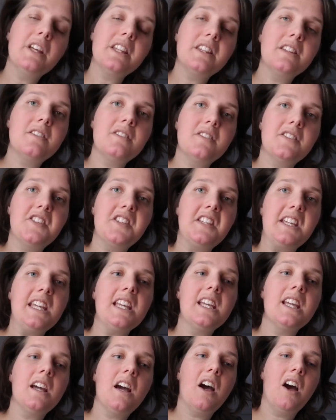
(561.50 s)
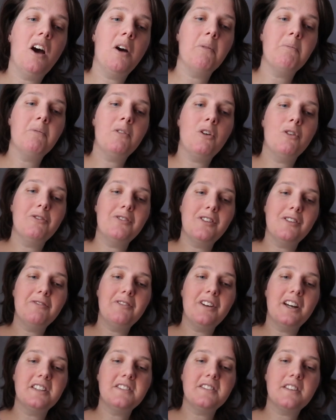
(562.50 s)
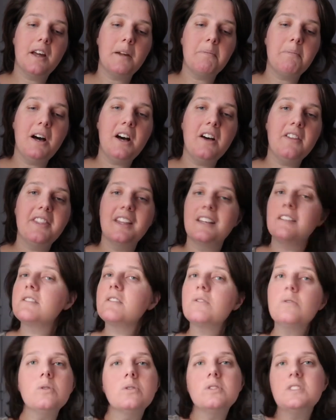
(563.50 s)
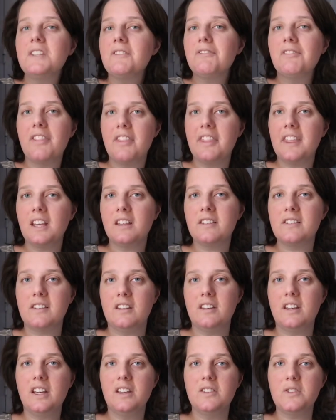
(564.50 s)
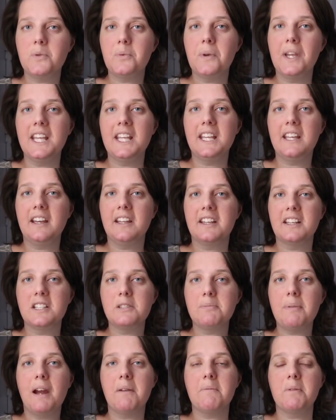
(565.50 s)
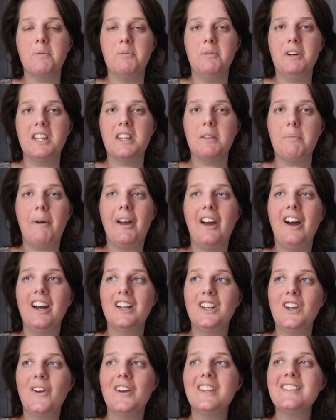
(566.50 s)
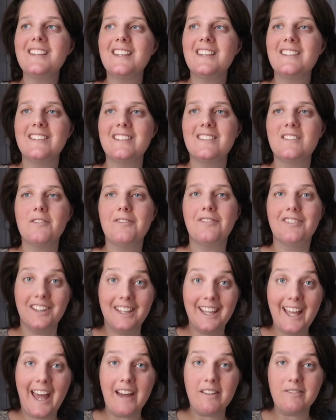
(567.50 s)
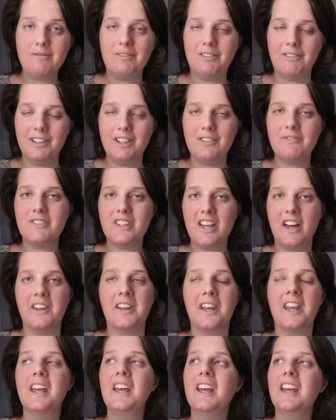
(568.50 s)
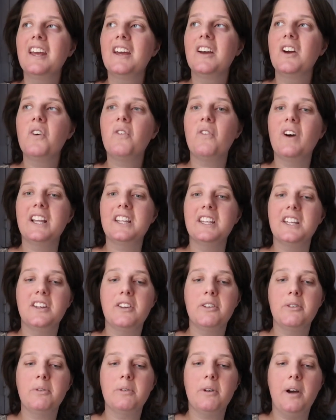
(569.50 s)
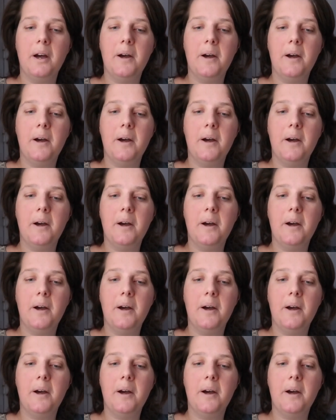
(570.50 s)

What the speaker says: to see of the first dye bath. There's all different things that you can tweak and experiment with, but I know it's easy to forget what you've done when you